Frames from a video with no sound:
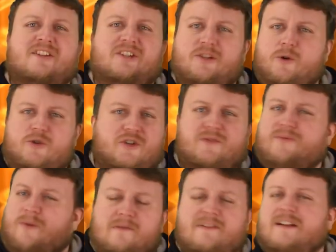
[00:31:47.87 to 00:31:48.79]
a solution
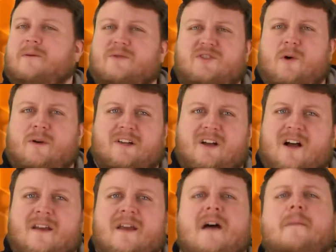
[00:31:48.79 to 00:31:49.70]
for everything that was going
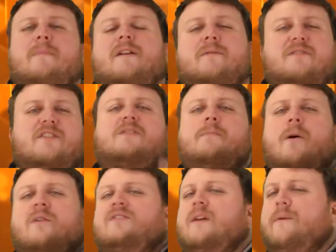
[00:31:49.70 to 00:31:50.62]
on, but it was a
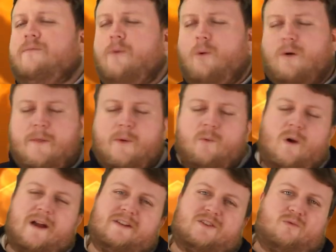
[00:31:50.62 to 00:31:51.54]
small step forward in the
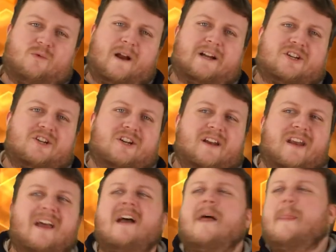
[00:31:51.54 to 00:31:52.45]
right direction.
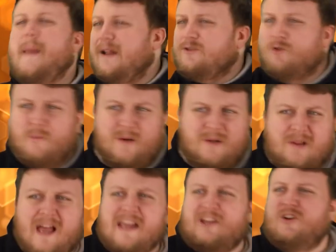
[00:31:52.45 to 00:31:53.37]
That's what we
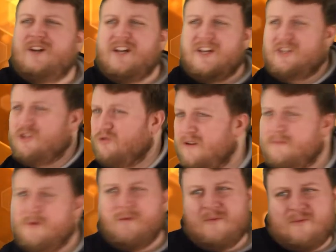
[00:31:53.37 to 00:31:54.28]
like. Good history
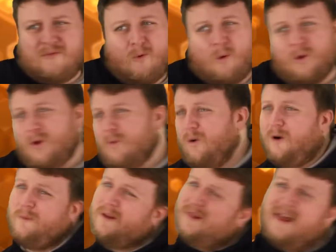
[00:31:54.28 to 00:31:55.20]
moving
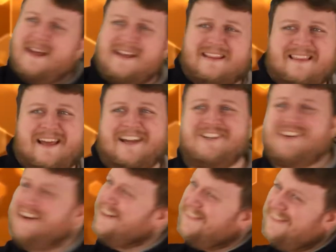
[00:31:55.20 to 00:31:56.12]
forward. We like that.
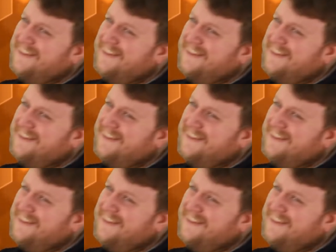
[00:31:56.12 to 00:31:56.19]
Chetty